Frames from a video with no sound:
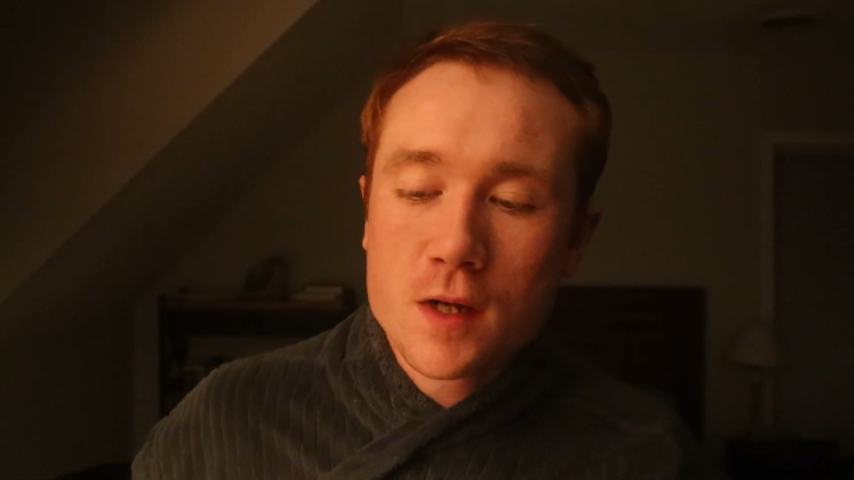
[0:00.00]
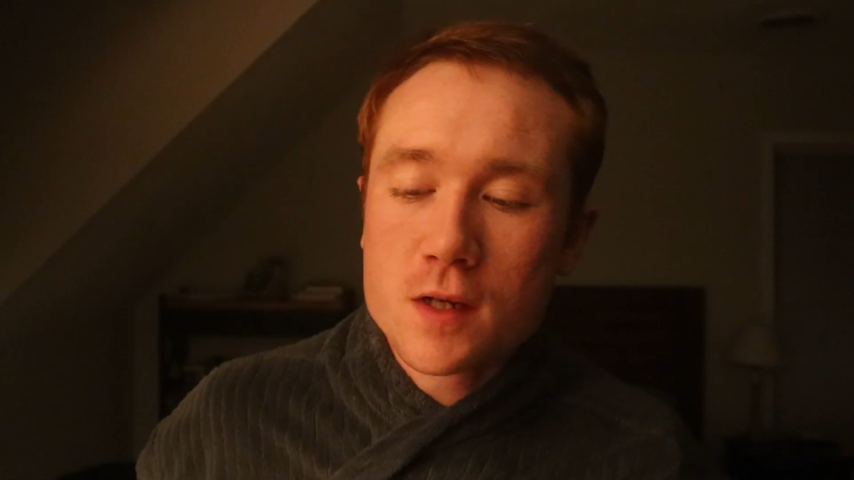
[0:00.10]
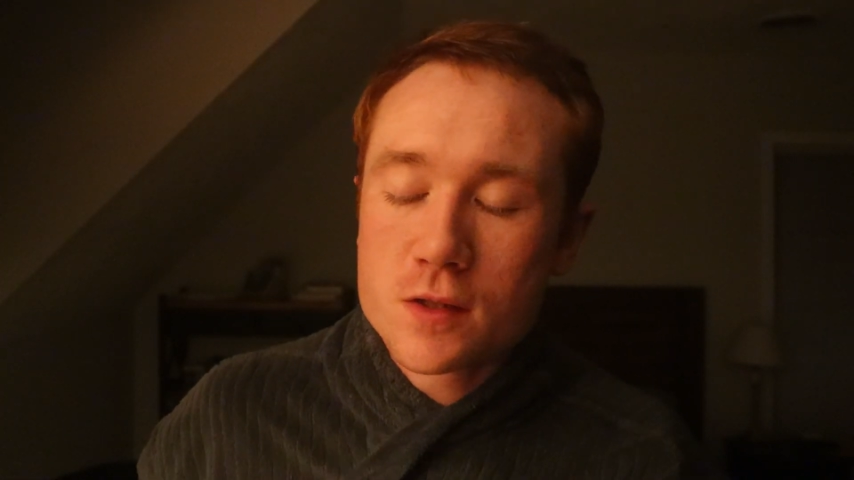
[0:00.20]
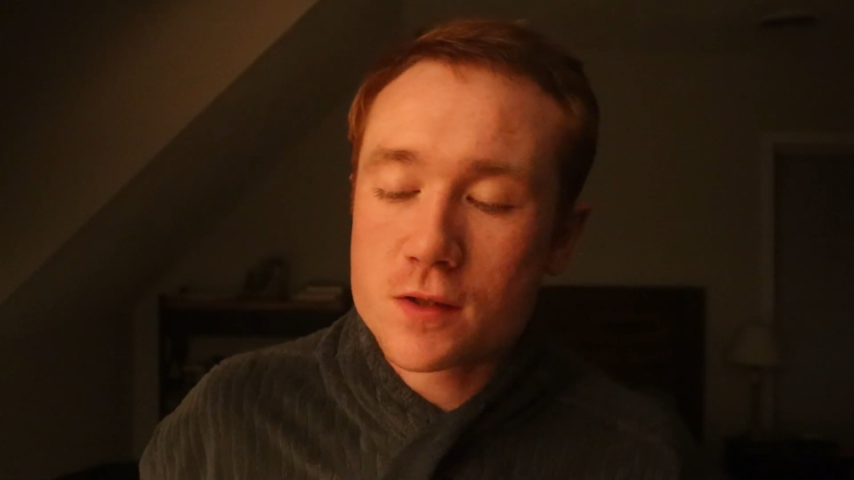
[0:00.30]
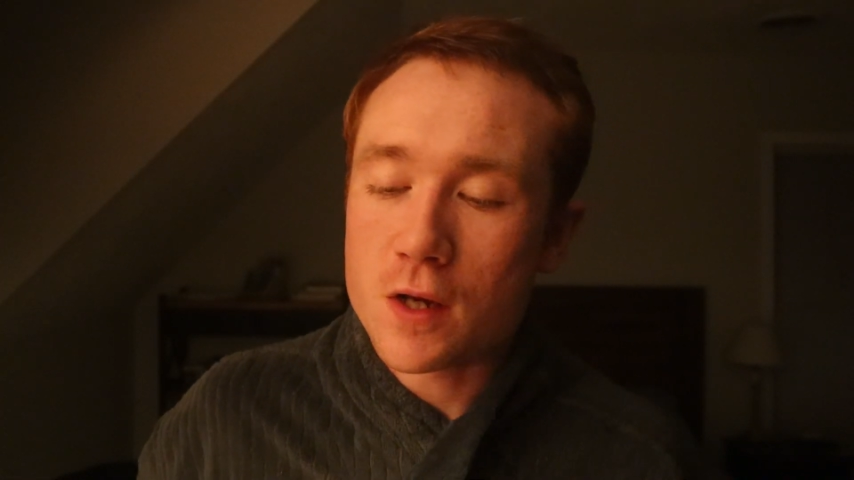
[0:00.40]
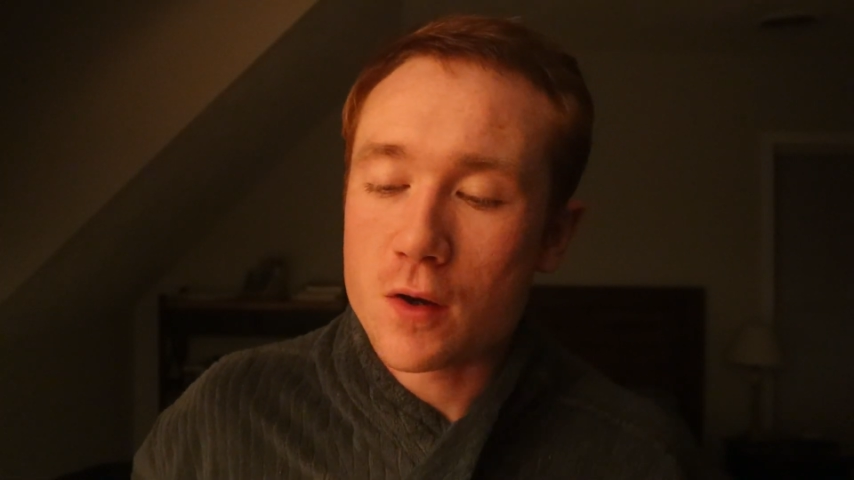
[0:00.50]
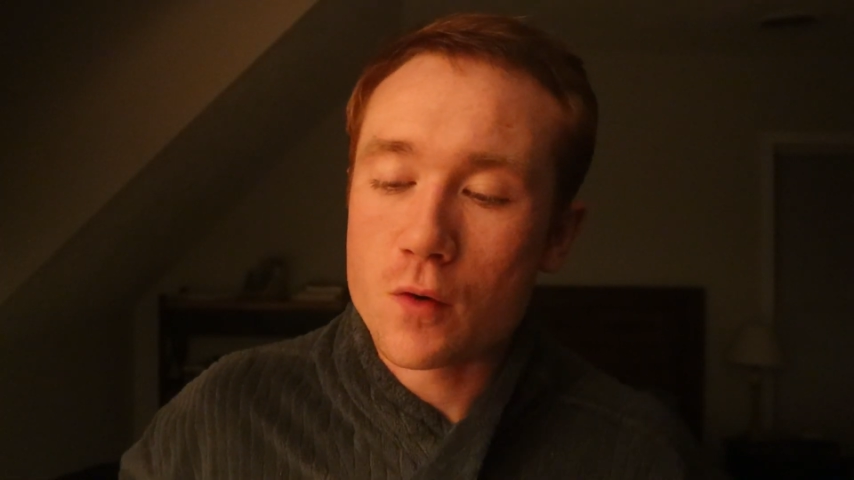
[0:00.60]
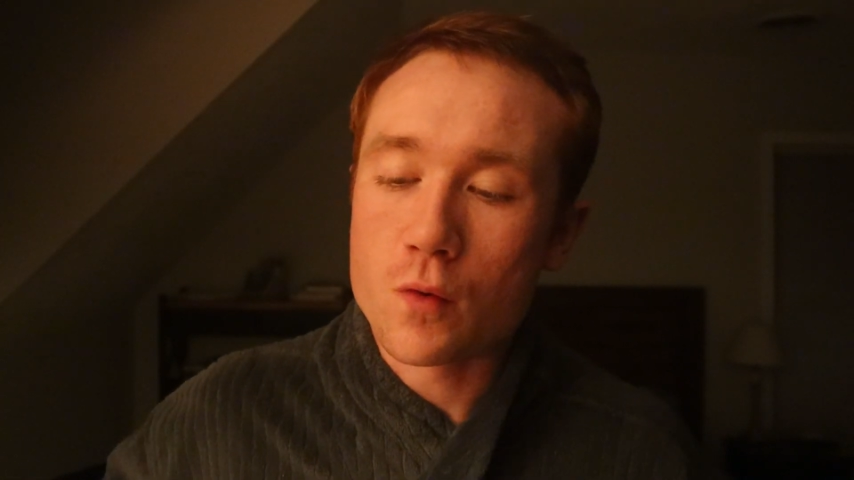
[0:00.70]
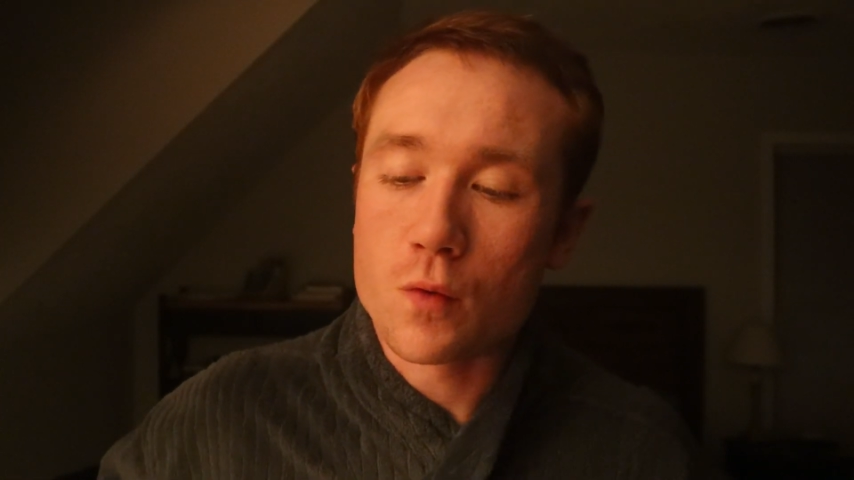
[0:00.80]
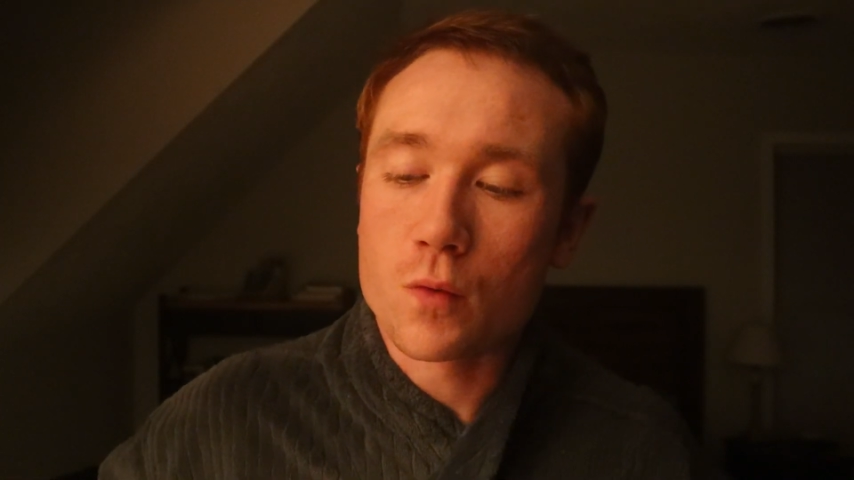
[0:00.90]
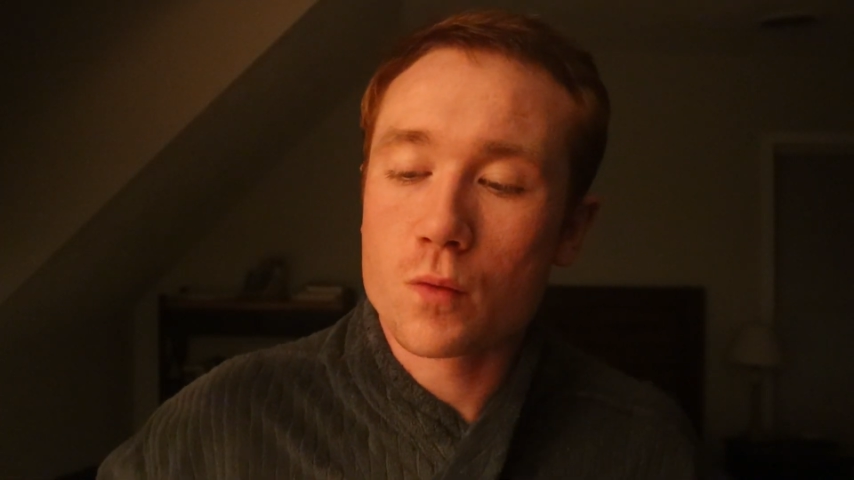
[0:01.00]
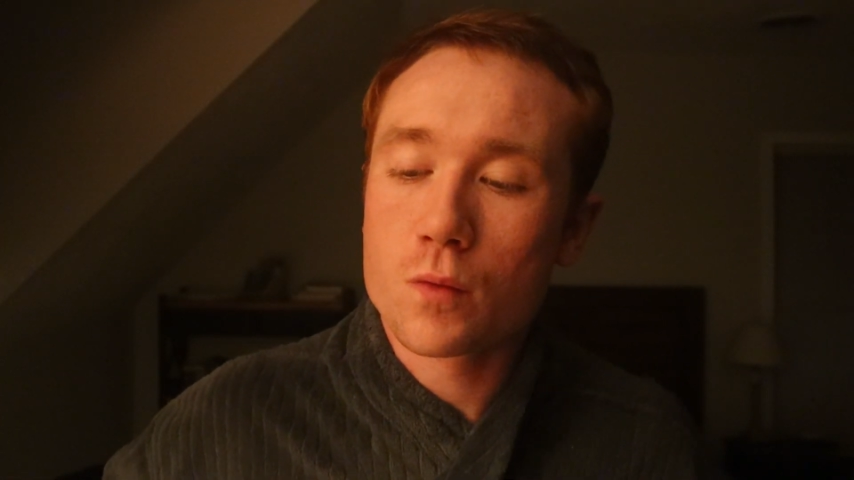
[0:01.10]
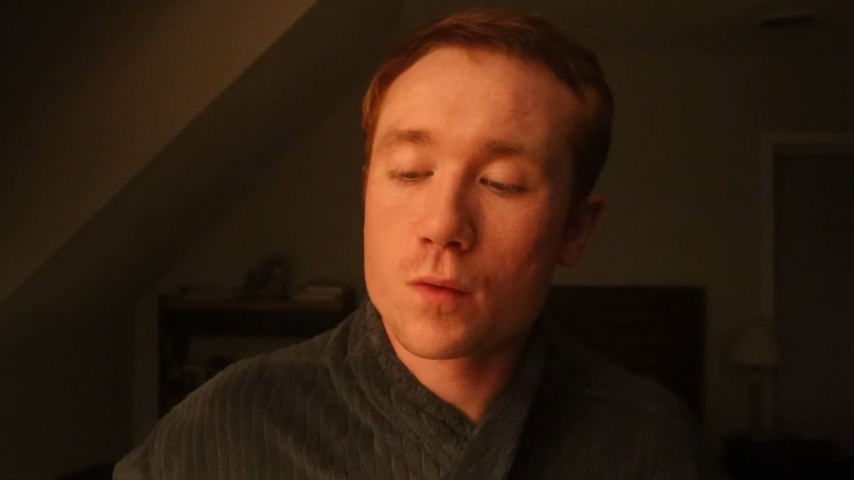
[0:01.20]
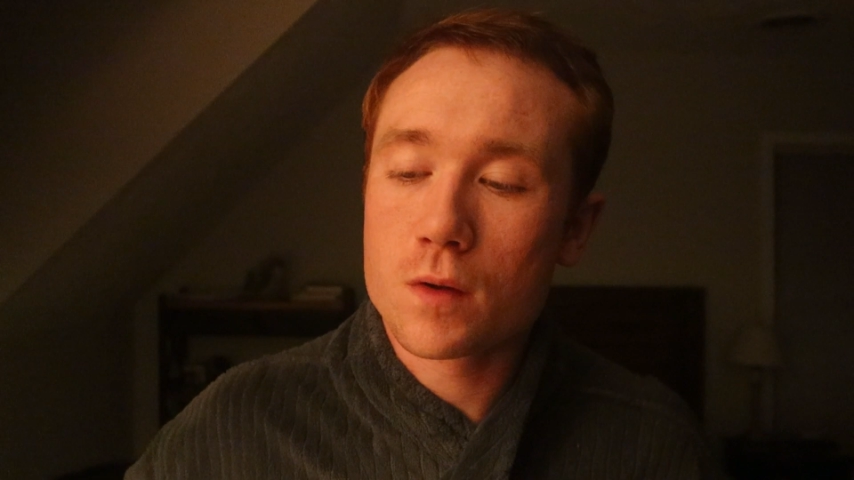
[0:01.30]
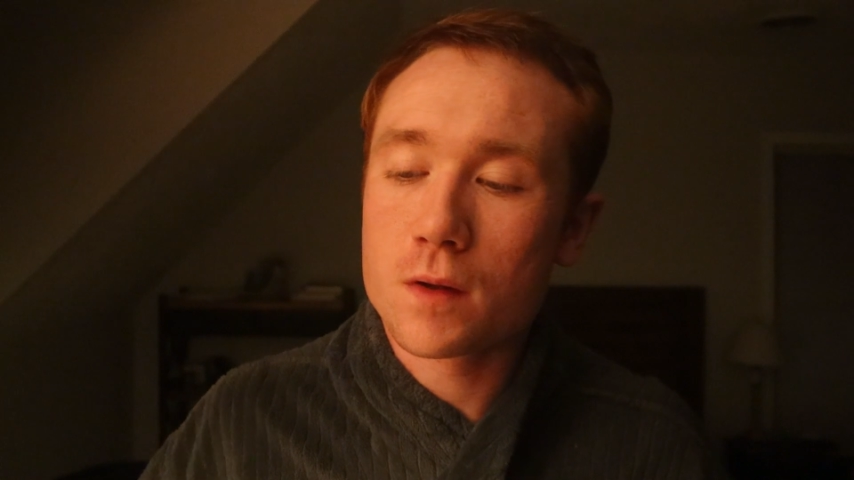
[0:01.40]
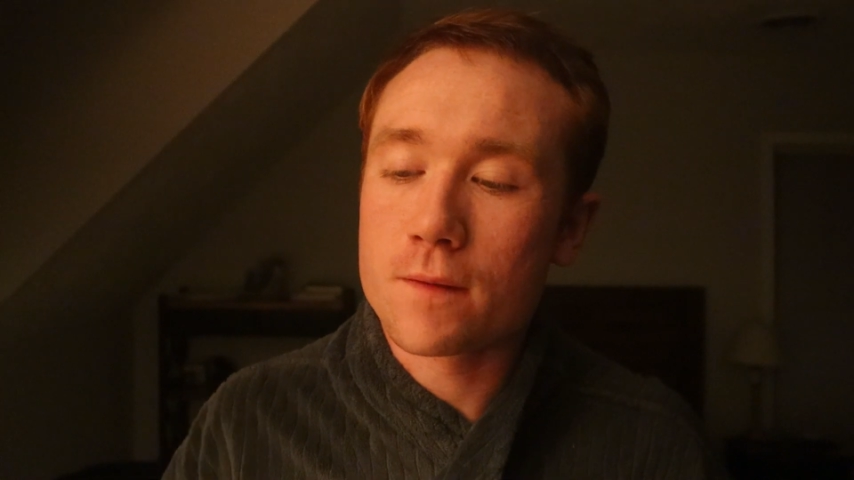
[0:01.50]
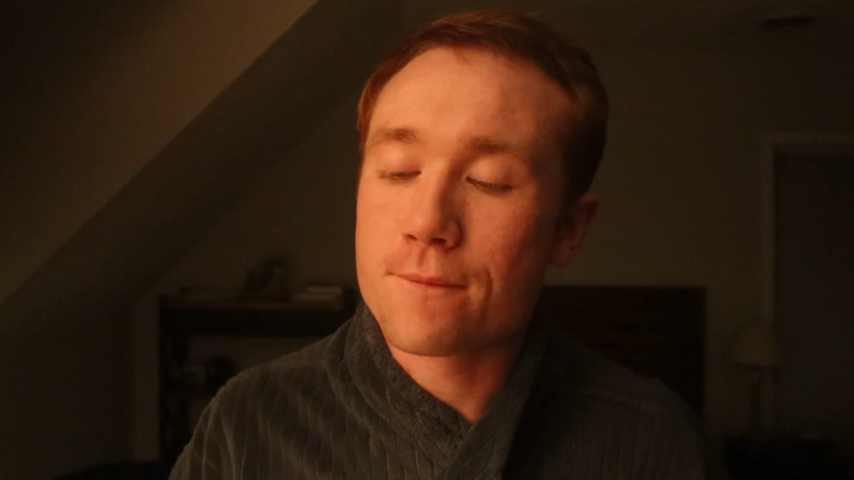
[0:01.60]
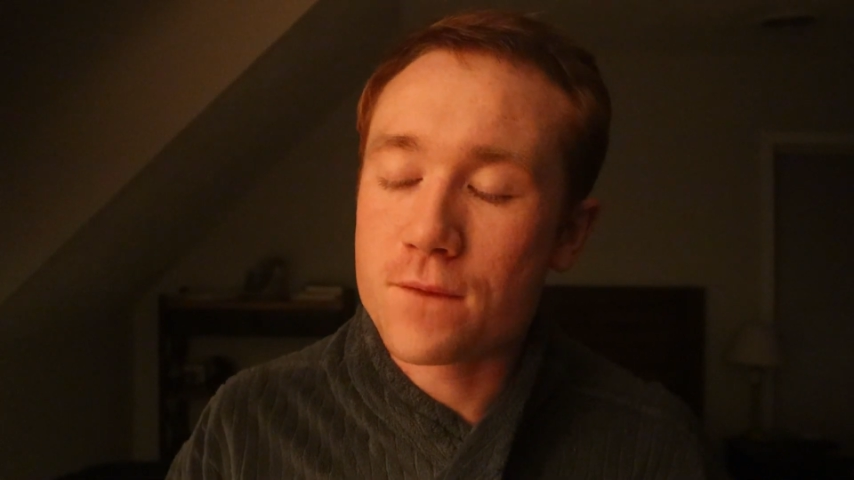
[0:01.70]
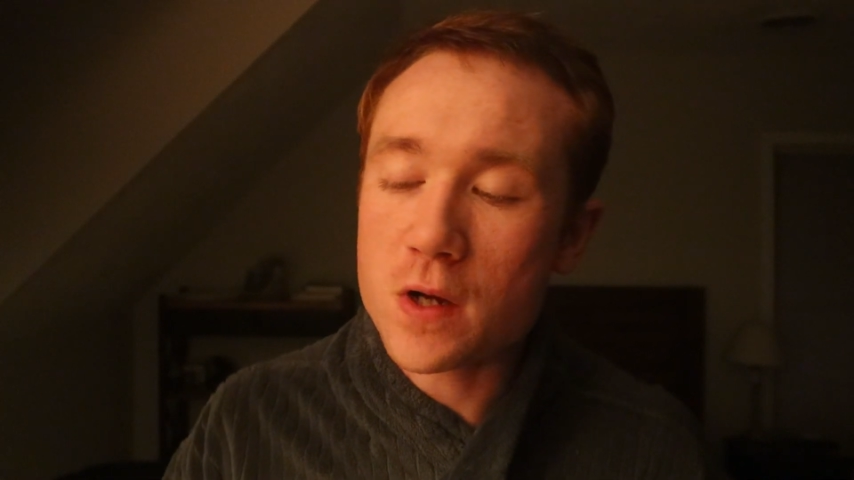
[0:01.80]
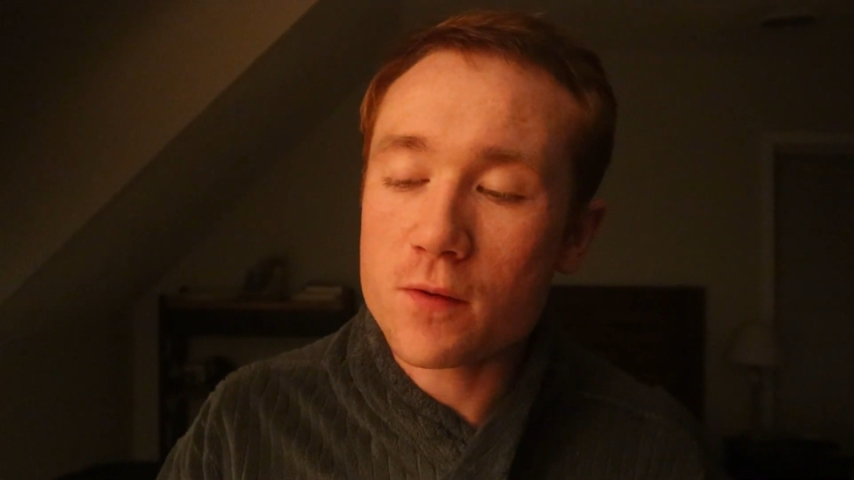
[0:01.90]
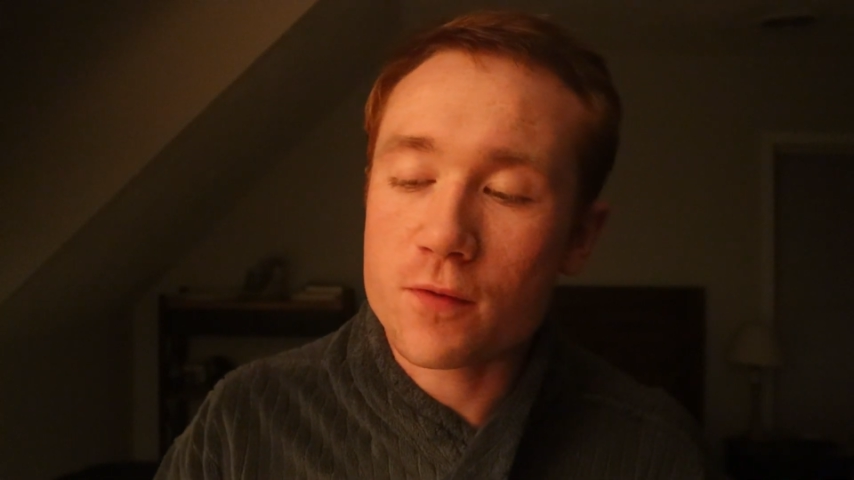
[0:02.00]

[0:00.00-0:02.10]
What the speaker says: So, Fear